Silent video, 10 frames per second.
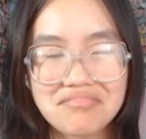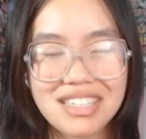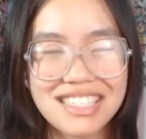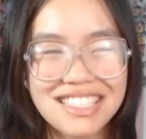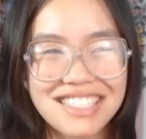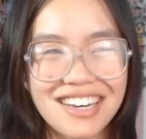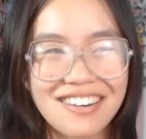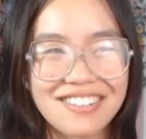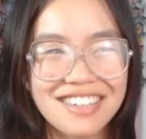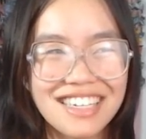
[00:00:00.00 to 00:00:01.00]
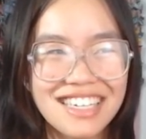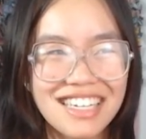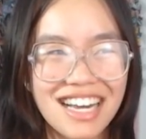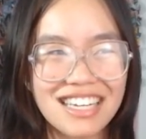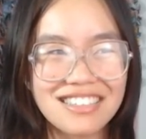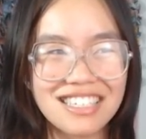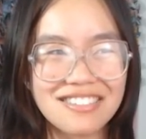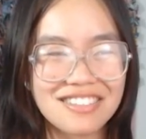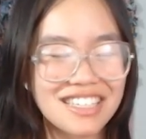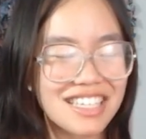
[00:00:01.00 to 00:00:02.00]
So I don't know.
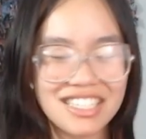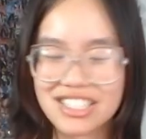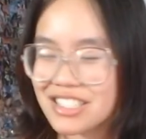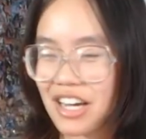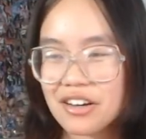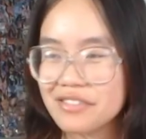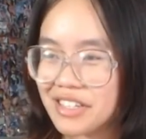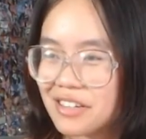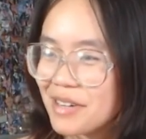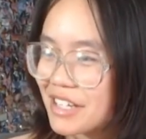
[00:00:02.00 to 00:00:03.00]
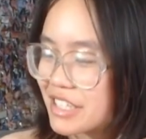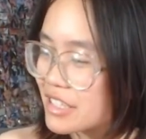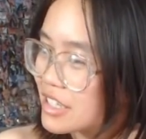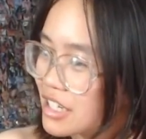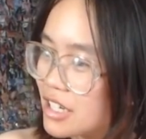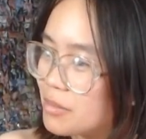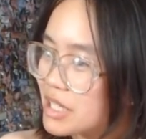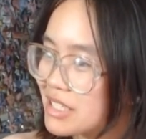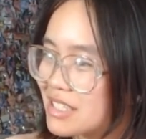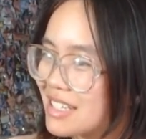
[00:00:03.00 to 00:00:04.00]
I think that's just how I feel about it.
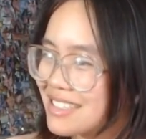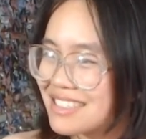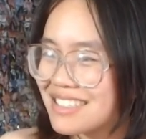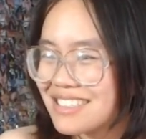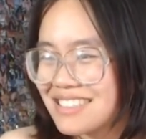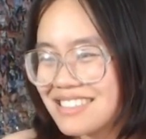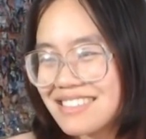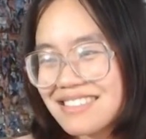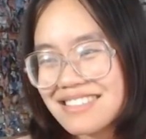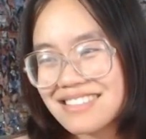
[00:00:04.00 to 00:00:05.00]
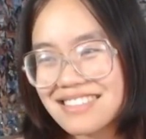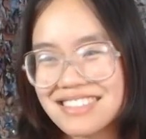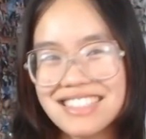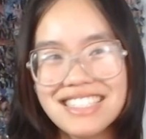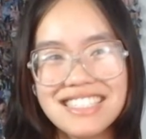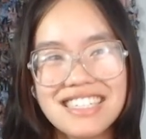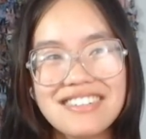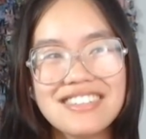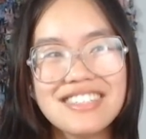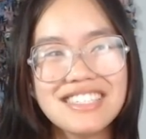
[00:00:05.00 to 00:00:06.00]
Because like, you know,
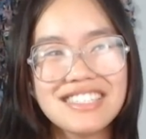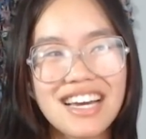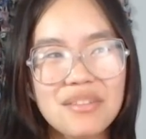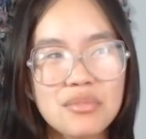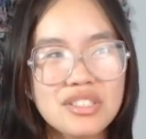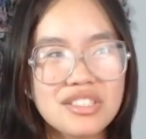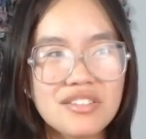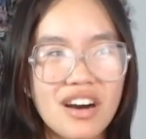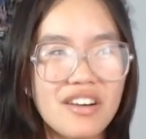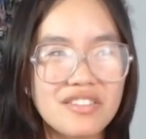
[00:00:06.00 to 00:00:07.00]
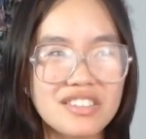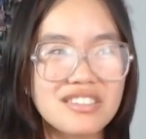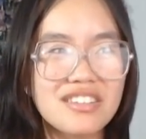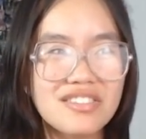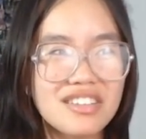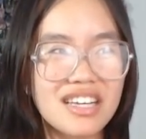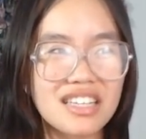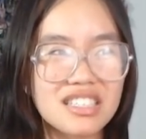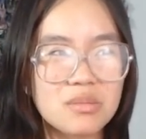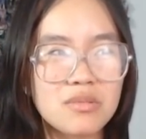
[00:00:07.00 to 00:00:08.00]
you need to have more self-confidence. And I feel like
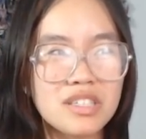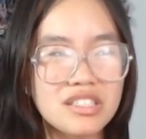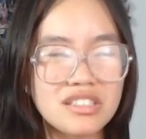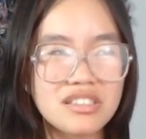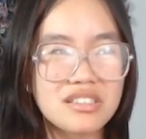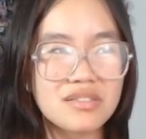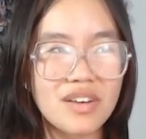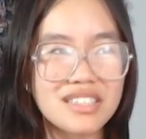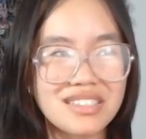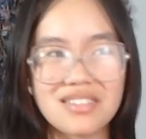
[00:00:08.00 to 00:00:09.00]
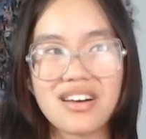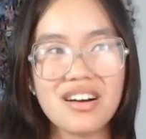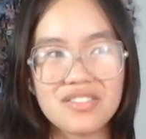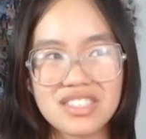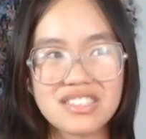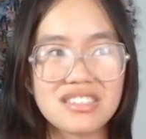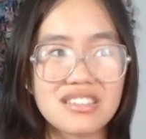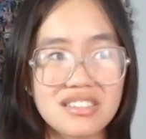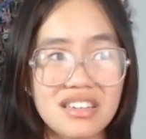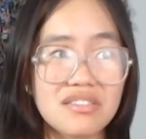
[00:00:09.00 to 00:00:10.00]
at this point, you should just find self-confidence in
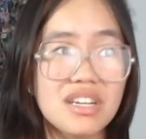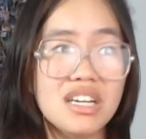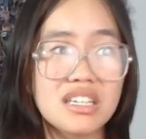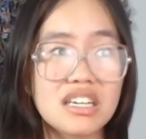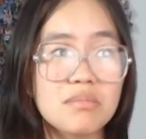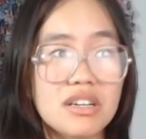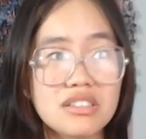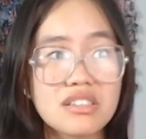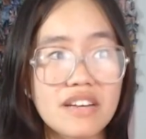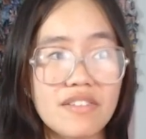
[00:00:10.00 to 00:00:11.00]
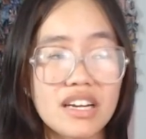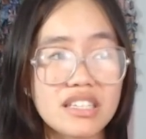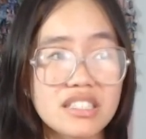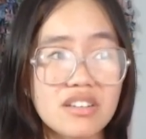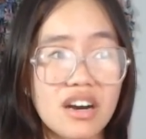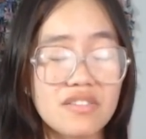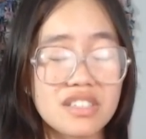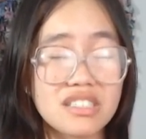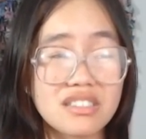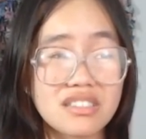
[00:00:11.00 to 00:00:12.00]
yourself compared to like finding
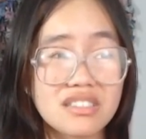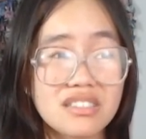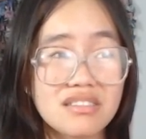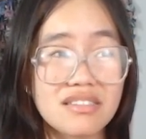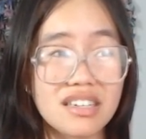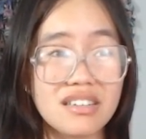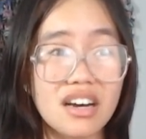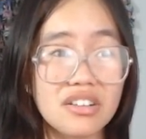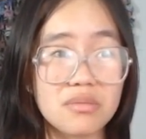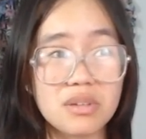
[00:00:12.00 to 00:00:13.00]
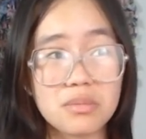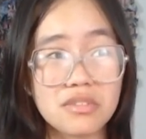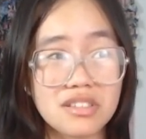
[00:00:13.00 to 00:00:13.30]
self-confidence in other people.